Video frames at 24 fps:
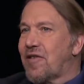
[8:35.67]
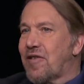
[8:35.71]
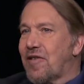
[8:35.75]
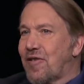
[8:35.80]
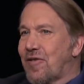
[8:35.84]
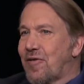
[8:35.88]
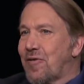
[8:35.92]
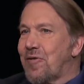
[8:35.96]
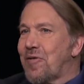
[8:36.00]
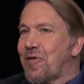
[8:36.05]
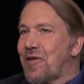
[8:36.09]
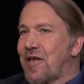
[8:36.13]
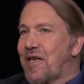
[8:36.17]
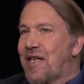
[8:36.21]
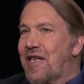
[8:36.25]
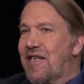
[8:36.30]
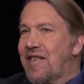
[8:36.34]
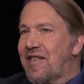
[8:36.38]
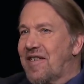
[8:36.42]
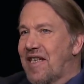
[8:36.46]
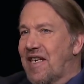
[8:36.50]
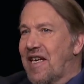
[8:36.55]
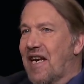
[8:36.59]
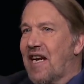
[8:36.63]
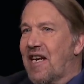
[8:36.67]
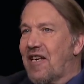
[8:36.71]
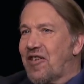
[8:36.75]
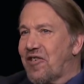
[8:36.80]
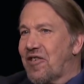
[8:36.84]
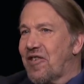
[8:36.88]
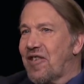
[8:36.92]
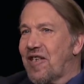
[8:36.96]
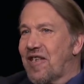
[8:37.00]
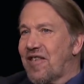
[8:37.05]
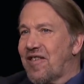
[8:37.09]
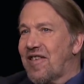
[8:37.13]
because certainly he's
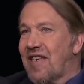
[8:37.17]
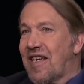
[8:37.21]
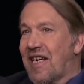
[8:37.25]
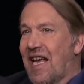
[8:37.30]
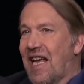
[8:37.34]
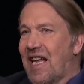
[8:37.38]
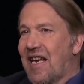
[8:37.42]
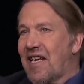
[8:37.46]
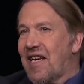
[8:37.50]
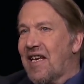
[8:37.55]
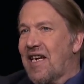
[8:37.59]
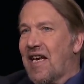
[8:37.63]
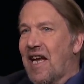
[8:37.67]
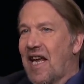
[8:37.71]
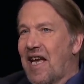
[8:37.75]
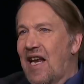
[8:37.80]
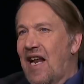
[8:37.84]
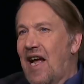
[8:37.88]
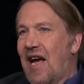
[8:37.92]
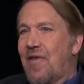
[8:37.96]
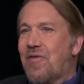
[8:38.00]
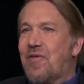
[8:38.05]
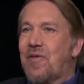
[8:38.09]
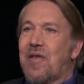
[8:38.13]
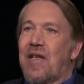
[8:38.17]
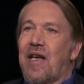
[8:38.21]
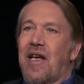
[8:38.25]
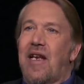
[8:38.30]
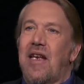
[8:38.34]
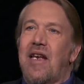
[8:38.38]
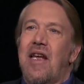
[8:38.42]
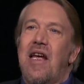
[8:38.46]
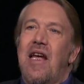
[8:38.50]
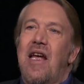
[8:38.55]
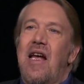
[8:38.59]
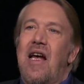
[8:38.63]
engaged in this again and again after that.